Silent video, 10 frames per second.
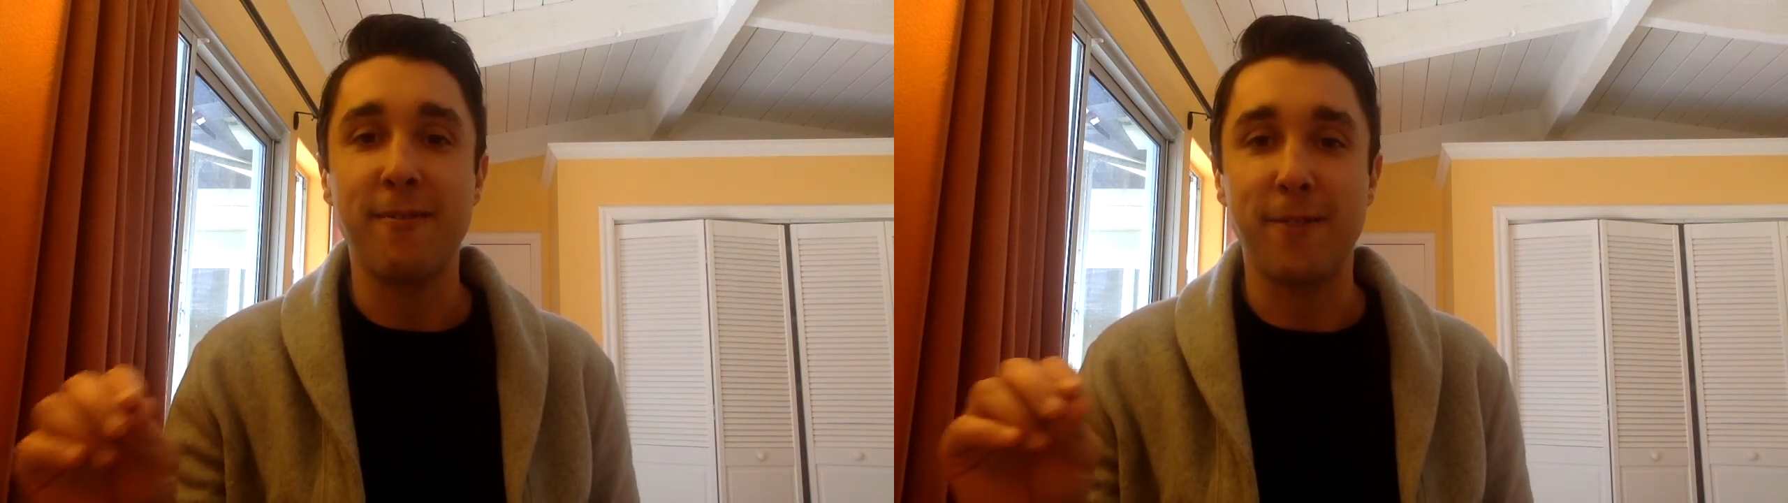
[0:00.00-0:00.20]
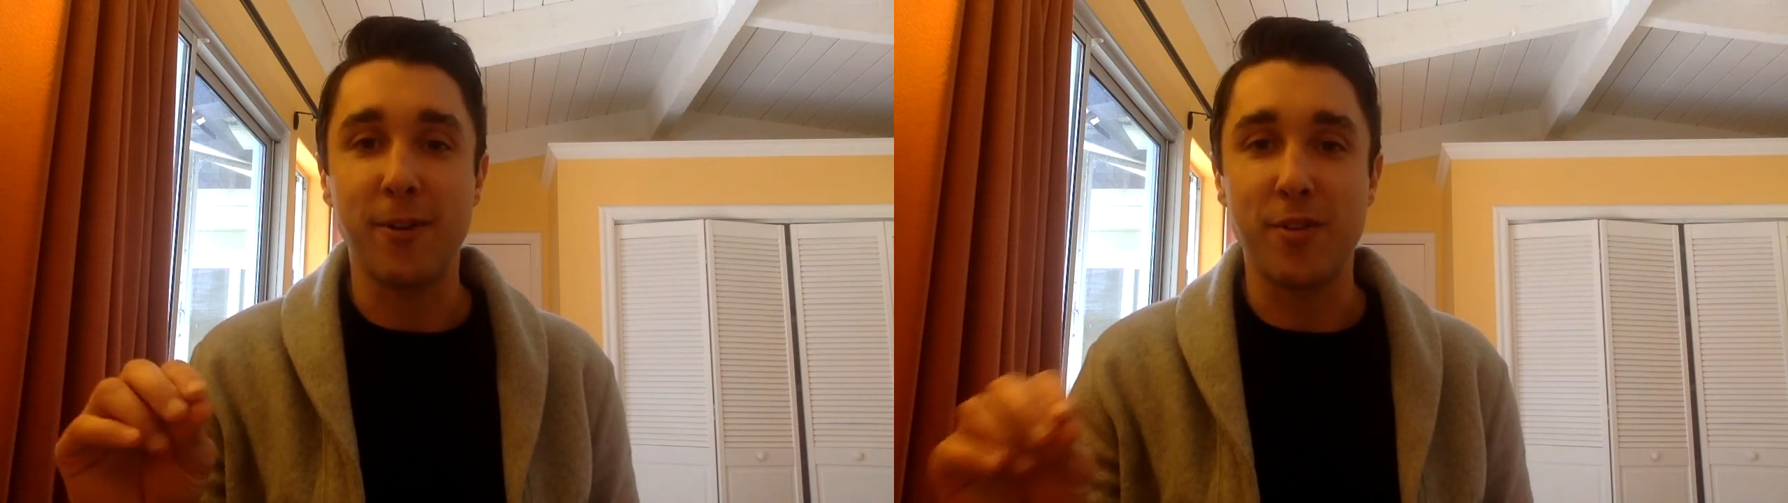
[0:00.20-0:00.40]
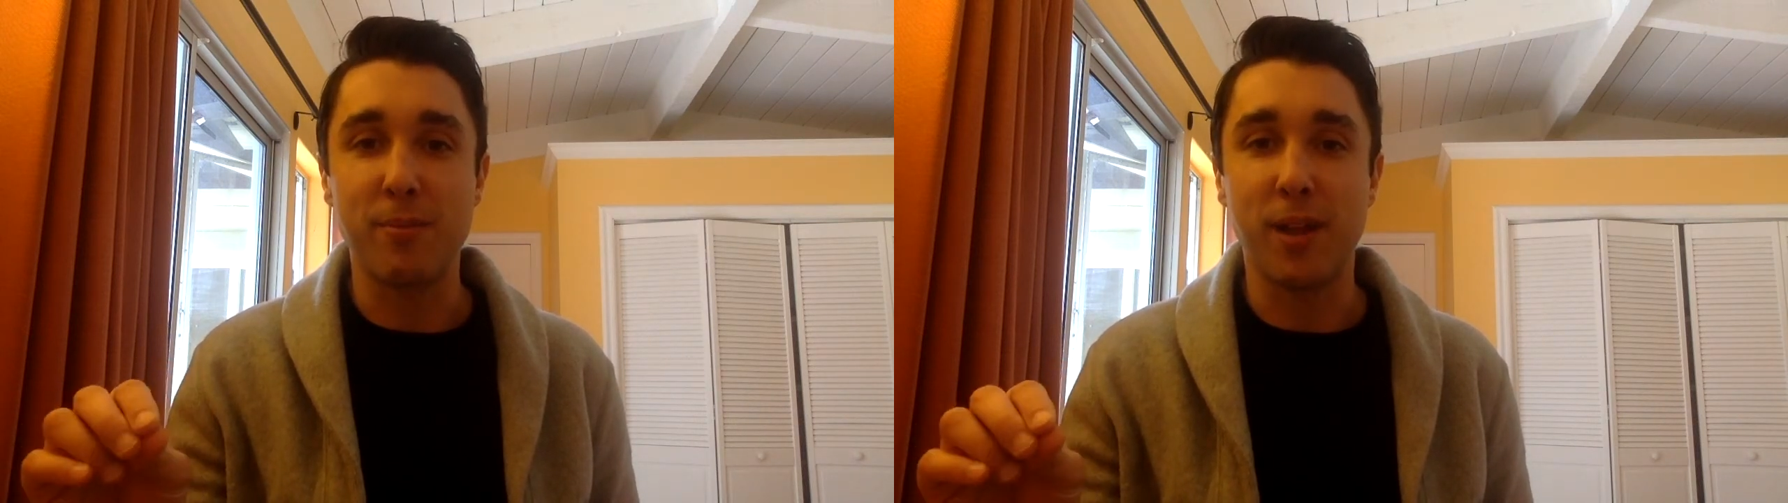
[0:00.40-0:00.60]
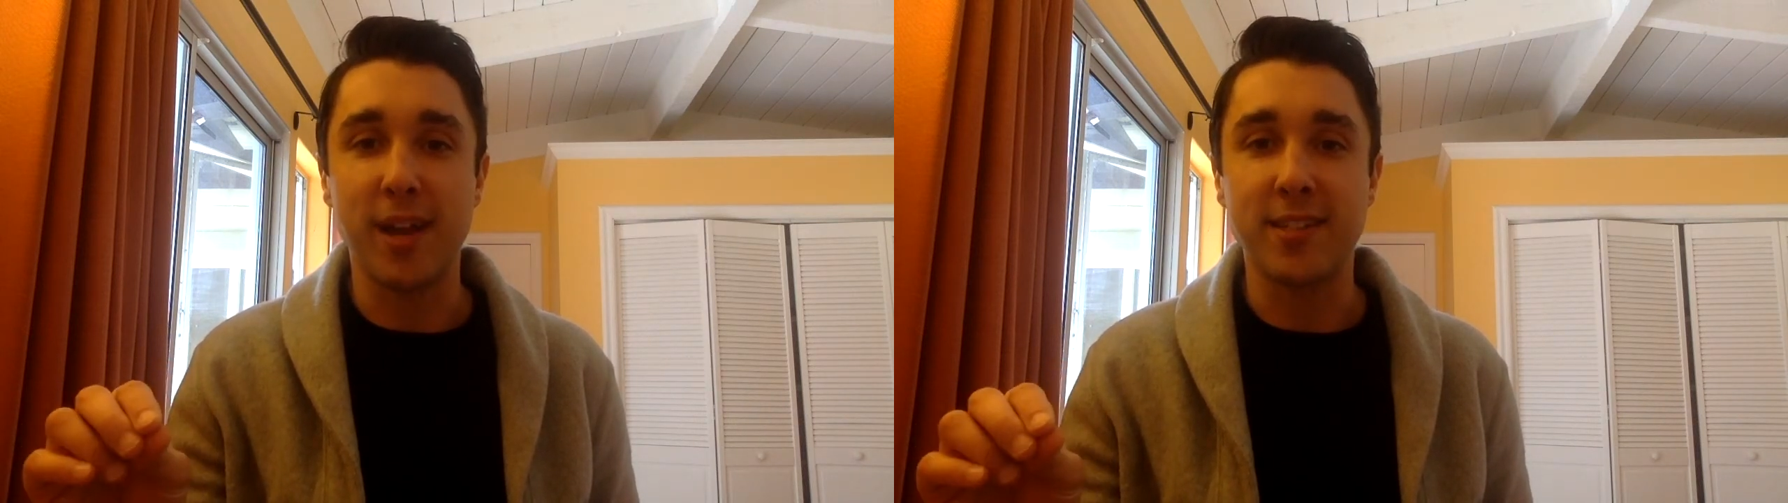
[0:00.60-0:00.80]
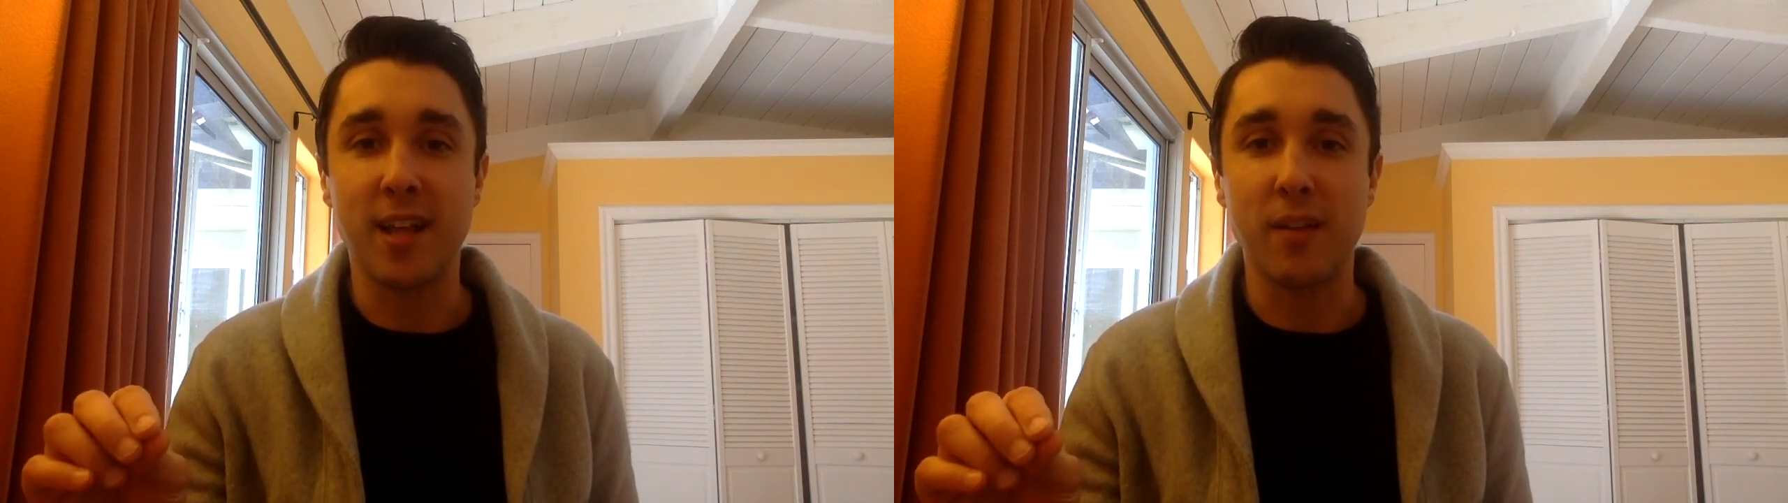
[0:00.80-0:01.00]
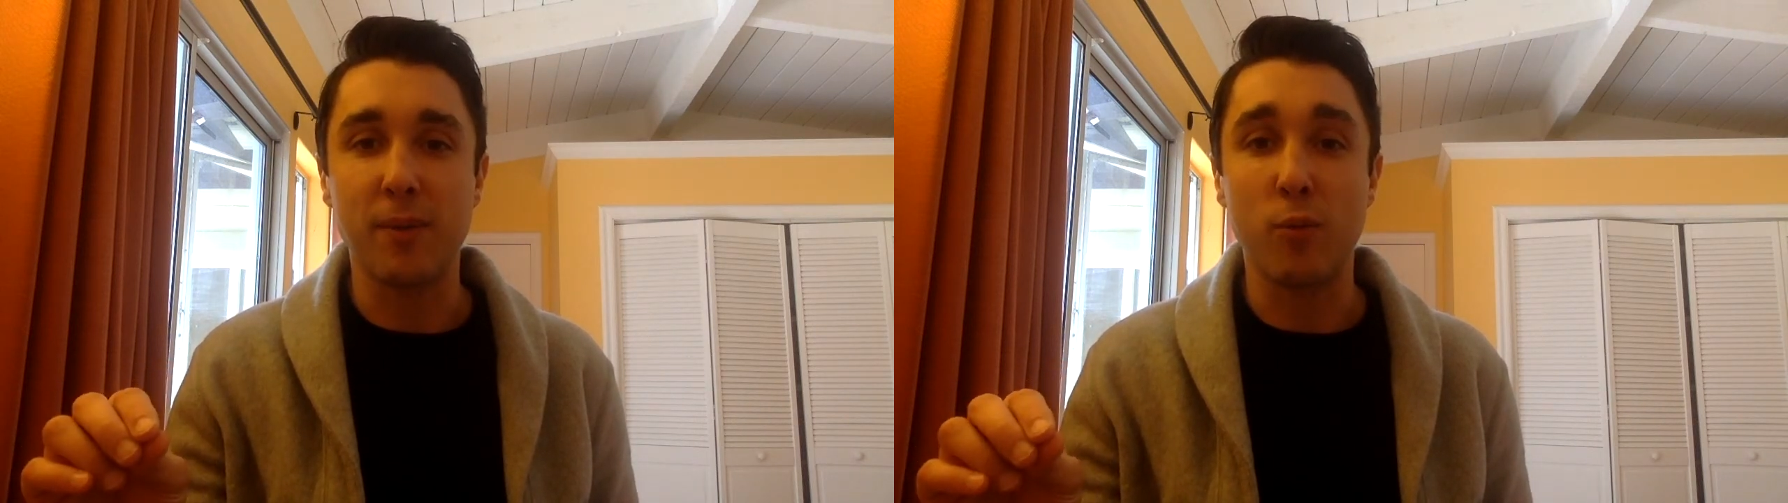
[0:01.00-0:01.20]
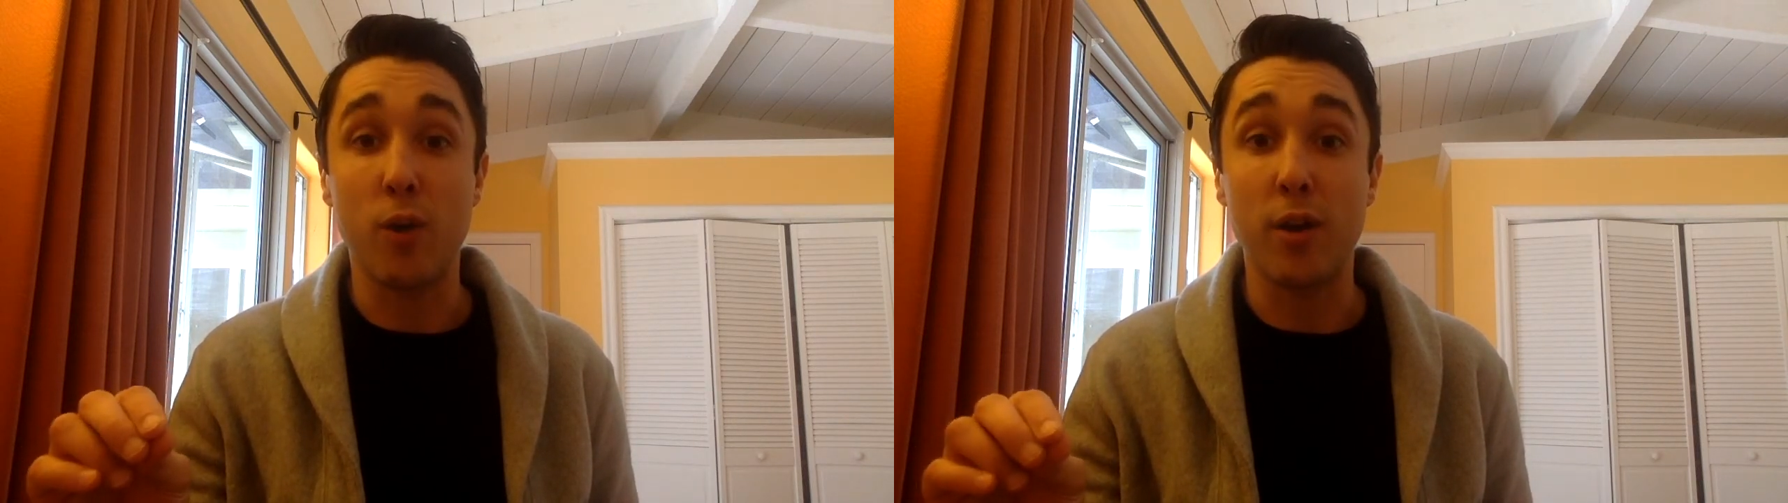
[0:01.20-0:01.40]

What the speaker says: fill in the blank telling me what